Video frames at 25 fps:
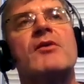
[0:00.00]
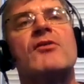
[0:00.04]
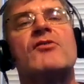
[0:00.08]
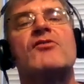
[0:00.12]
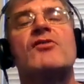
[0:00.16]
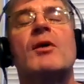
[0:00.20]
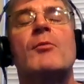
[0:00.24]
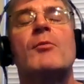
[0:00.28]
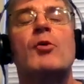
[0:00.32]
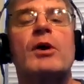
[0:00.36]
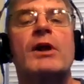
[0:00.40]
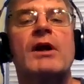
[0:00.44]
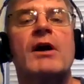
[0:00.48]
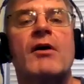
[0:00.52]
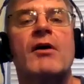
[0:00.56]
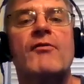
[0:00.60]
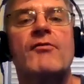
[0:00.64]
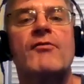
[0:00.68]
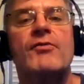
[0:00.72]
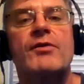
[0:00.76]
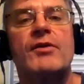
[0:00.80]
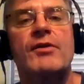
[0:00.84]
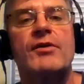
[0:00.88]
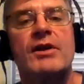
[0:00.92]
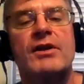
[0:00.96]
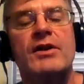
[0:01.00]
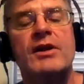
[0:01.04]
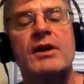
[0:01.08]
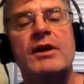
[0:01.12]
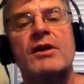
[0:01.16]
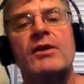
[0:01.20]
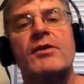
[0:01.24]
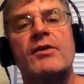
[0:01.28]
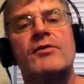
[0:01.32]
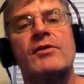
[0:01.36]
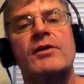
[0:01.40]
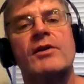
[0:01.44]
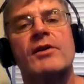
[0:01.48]
summary of the
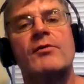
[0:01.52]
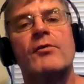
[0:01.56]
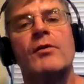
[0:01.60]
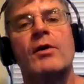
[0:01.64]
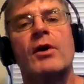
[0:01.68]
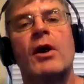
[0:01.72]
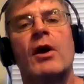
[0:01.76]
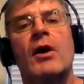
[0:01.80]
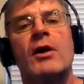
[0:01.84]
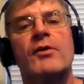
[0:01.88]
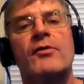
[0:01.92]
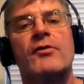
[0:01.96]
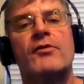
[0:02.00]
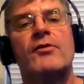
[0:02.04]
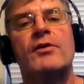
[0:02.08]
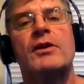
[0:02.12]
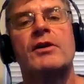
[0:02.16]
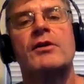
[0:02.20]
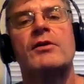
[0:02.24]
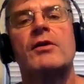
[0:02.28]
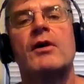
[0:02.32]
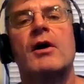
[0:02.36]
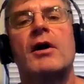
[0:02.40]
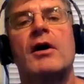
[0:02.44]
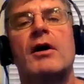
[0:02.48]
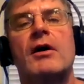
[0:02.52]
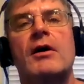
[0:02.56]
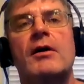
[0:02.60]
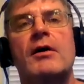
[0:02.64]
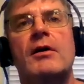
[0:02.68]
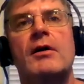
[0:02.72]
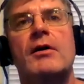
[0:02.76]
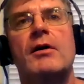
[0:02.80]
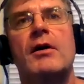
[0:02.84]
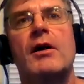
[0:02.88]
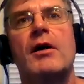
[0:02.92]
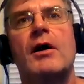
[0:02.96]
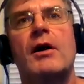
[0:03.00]
Theaetetus that regards the
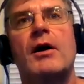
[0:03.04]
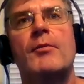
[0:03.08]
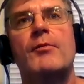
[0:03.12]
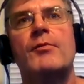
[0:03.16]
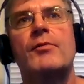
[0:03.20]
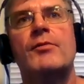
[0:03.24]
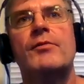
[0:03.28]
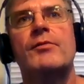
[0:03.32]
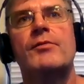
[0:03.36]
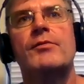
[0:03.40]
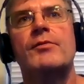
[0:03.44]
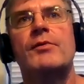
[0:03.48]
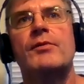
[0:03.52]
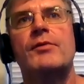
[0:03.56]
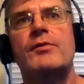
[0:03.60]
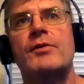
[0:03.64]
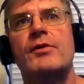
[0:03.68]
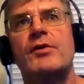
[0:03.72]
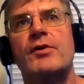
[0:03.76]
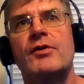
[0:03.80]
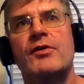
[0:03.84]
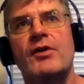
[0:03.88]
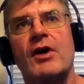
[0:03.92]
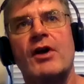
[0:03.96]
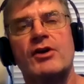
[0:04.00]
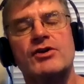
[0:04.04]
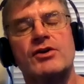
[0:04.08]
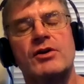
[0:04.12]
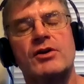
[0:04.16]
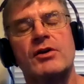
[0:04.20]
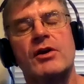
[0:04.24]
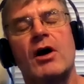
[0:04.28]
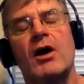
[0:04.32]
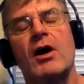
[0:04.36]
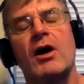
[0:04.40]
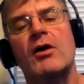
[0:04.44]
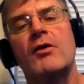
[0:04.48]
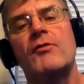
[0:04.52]

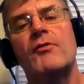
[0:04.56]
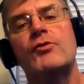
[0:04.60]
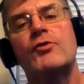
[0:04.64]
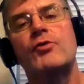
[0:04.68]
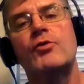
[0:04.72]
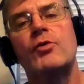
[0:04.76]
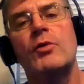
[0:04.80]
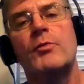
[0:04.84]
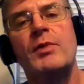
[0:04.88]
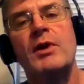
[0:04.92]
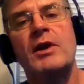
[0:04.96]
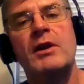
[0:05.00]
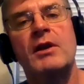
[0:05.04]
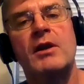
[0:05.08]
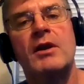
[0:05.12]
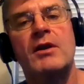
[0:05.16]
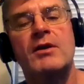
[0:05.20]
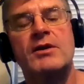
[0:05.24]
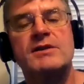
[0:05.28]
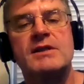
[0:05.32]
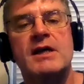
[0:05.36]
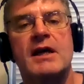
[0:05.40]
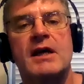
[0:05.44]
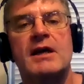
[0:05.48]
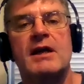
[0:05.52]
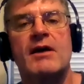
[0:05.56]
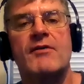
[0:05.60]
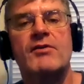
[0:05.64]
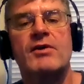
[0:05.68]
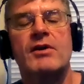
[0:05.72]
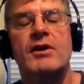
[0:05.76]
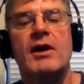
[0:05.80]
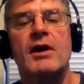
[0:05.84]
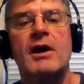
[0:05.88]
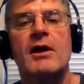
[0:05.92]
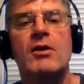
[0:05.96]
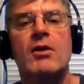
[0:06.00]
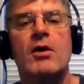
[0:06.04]
discussion of true opinion in the second half of
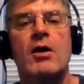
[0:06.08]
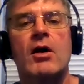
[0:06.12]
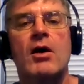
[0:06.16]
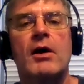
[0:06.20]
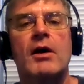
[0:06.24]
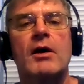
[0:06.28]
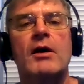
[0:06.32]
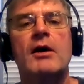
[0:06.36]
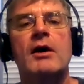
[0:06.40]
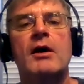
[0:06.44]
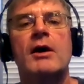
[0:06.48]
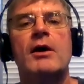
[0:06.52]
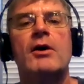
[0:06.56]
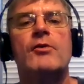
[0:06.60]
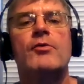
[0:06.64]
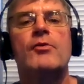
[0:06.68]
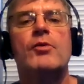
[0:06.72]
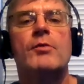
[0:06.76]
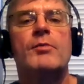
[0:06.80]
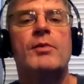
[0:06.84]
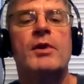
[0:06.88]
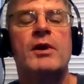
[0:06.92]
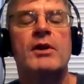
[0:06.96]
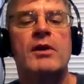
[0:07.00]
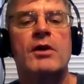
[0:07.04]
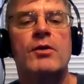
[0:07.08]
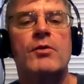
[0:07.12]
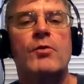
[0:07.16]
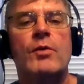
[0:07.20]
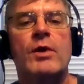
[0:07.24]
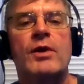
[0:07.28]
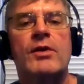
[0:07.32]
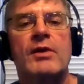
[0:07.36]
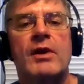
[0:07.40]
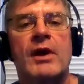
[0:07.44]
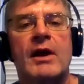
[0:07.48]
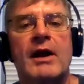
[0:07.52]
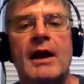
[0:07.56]
the dialogue, true opinion
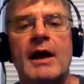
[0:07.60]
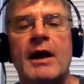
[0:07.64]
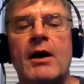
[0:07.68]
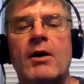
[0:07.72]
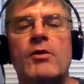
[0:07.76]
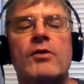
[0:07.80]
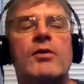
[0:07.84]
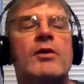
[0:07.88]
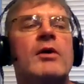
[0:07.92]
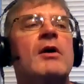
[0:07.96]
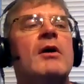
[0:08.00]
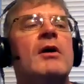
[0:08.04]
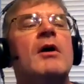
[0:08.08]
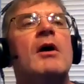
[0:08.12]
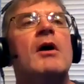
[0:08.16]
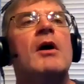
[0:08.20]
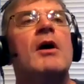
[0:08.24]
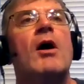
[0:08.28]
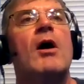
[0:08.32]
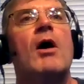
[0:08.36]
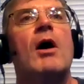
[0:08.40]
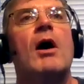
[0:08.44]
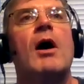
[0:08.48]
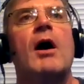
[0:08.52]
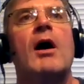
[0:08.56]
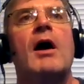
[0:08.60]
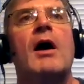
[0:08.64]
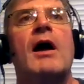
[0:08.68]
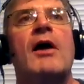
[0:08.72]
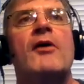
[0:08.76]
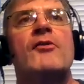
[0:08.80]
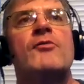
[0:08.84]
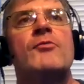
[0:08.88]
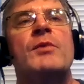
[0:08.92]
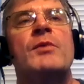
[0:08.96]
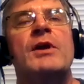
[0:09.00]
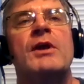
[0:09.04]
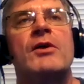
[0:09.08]
with an account,
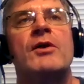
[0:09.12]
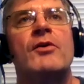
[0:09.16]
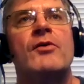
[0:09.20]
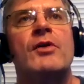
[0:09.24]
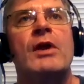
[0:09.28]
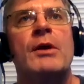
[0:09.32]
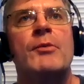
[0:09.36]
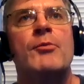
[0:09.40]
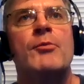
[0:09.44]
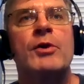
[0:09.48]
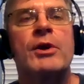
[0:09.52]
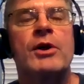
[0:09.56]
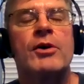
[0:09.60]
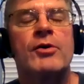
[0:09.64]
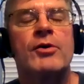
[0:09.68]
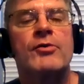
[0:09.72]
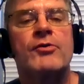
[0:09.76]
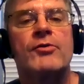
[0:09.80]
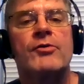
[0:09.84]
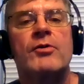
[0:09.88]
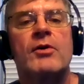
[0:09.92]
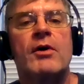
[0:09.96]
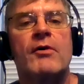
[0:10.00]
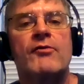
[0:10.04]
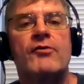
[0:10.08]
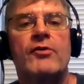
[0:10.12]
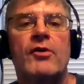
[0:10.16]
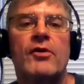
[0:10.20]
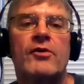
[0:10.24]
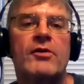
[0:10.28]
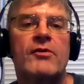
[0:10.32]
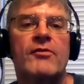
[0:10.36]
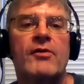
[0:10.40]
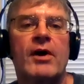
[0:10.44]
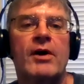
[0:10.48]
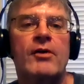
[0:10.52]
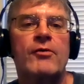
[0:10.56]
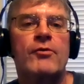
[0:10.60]
as being a precursor of
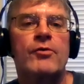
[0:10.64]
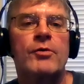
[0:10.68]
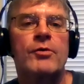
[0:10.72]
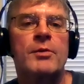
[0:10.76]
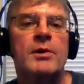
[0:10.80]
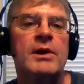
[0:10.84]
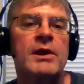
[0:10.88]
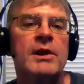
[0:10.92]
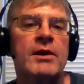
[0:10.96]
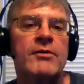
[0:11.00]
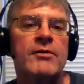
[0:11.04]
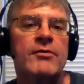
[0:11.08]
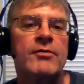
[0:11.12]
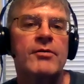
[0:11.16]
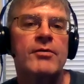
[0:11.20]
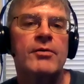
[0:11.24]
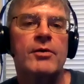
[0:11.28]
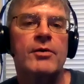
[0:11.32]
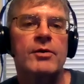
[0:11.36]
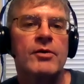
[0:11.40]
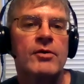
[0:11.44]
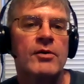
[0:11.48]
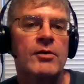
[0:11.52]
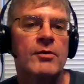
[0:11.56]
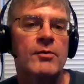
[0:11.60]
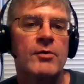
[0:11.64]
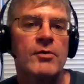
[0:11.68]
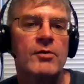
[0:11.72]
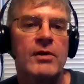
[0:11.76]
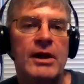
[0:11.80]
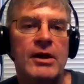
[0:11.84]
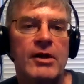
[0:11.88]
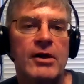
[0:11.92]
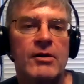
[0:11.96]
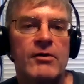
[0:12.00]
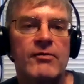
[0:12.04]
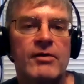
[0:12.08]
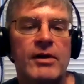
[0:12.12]
justified true belief, which is a
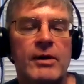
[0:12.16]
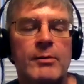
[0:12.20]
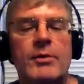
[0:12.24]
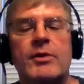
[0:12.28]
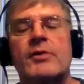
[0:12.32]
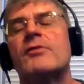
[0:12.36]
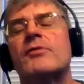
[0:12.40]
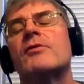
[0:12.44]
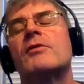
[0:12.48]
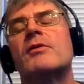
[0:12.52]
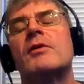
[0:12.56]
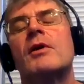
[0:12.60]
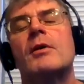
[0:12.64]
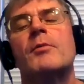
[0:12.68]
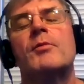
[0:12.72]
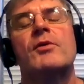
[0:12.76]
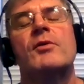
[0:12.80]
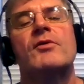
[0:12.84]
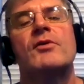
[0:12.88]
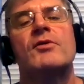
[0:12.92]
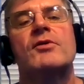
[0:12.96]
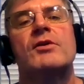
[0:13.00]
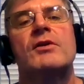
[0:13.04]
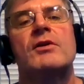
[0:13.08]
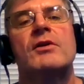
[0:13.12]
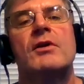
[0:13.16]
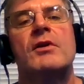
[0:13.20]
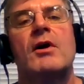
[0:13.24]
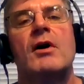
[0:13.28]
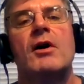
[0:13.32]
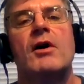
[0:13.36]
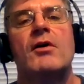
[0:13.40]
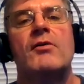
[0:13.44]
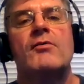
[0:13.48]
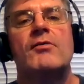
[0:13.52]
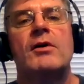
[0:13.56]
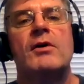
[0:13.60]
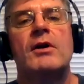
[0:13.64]
later famous position
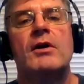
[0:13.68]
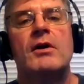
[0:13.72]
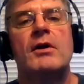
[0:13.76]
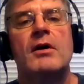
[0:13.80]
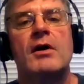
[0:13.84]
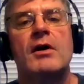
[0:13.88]
of